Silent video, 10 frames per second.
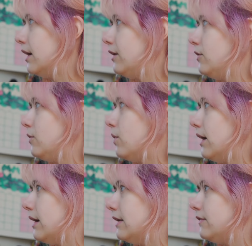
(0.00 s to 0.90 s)
I don't know
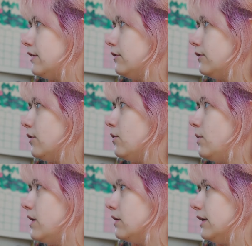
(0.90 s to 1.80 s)
why, it's like so
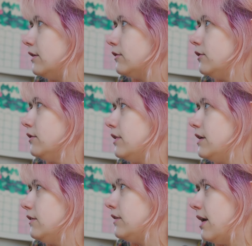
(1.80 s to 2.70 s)
weird. Like certain
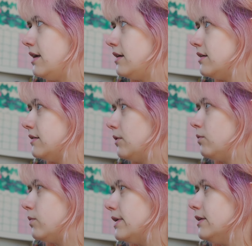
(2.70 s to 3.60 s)
things take a
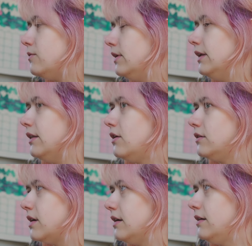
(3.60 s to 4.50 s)
really, really
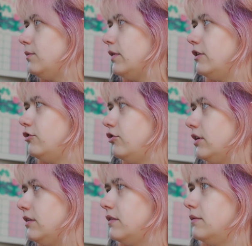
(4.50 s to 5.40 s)
long time when they
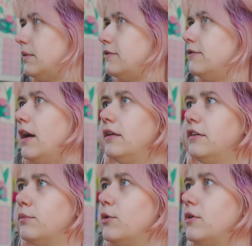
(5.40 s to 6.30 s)
shouldn't. My file
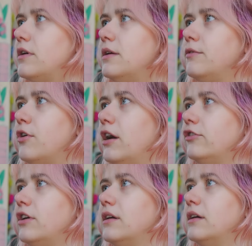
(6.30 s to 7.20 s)
explorer keeps
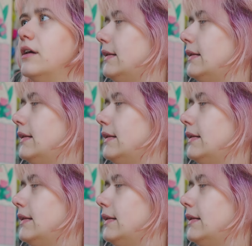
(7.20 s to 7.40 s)
crashing.